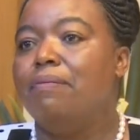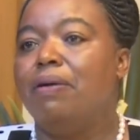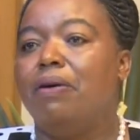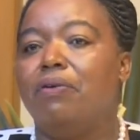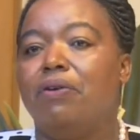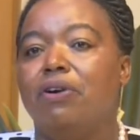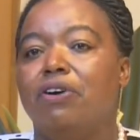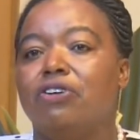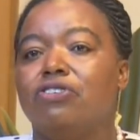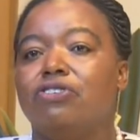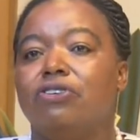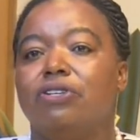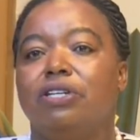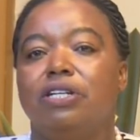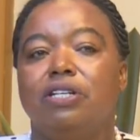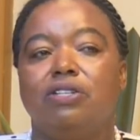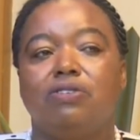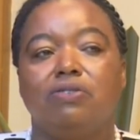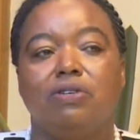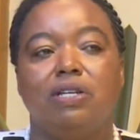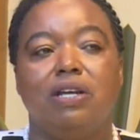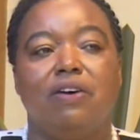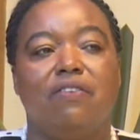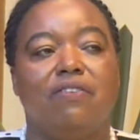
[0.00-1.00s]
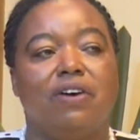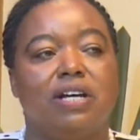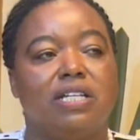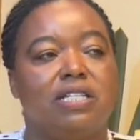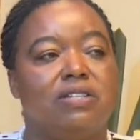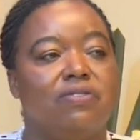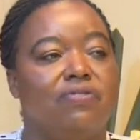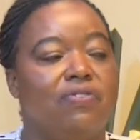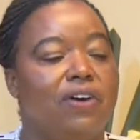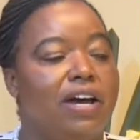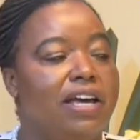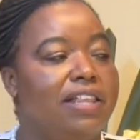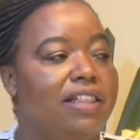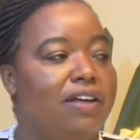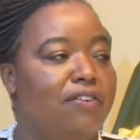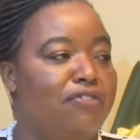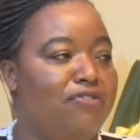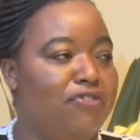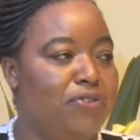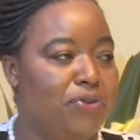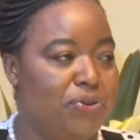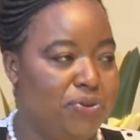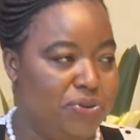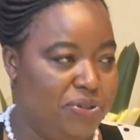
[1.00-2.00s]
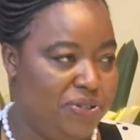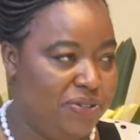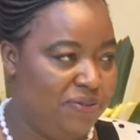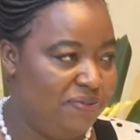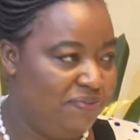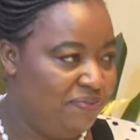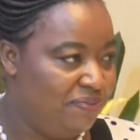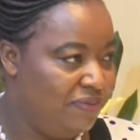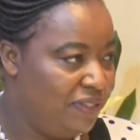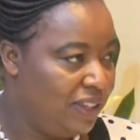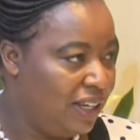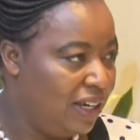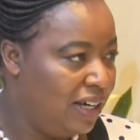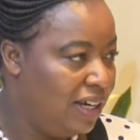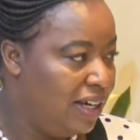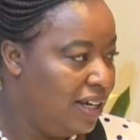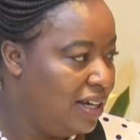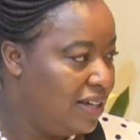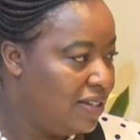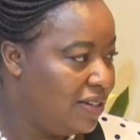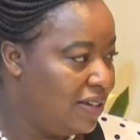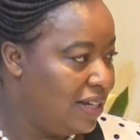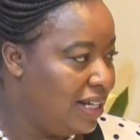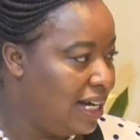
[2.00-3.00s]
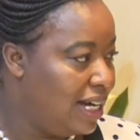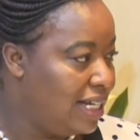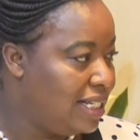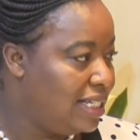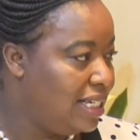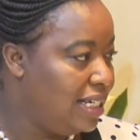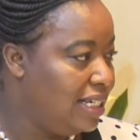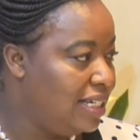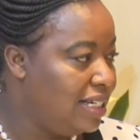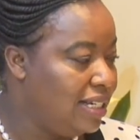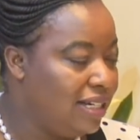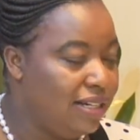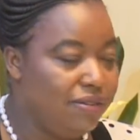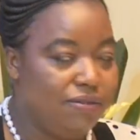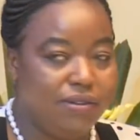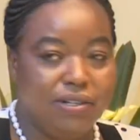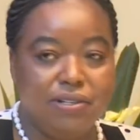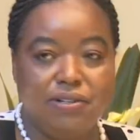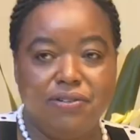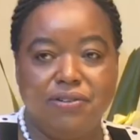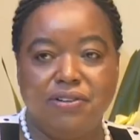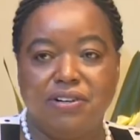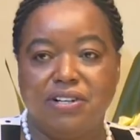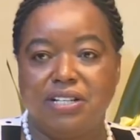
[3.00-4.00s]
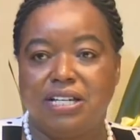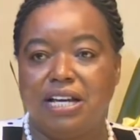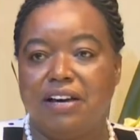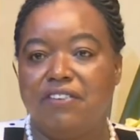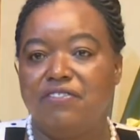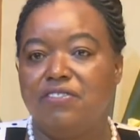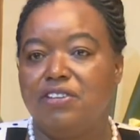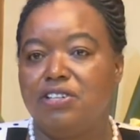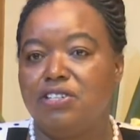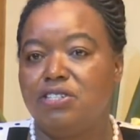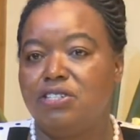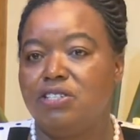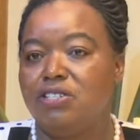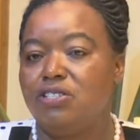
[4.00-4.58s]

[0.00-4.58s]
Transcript: but we also need to diversify the food so that it, we do not have this